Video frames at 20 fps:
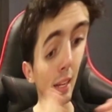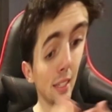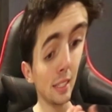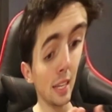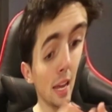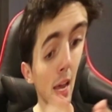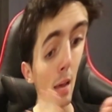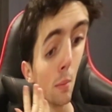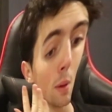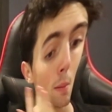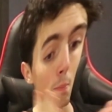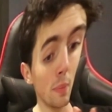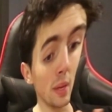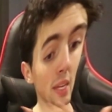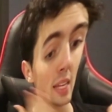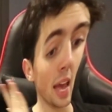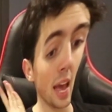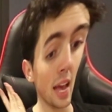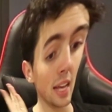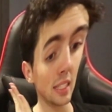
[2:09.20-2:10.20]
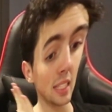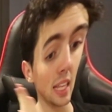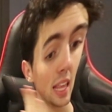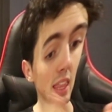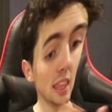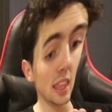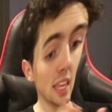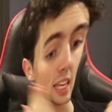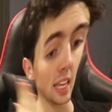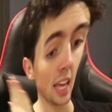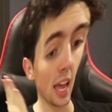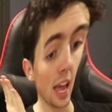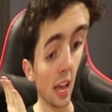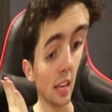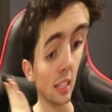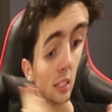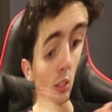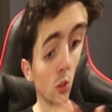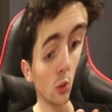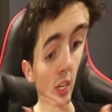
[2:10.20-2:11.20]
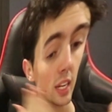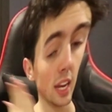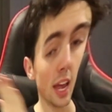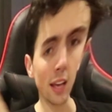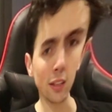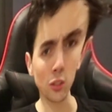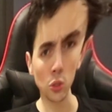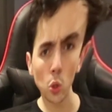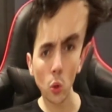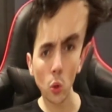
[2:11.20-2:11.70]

A damn big ass, thick ass, looking ass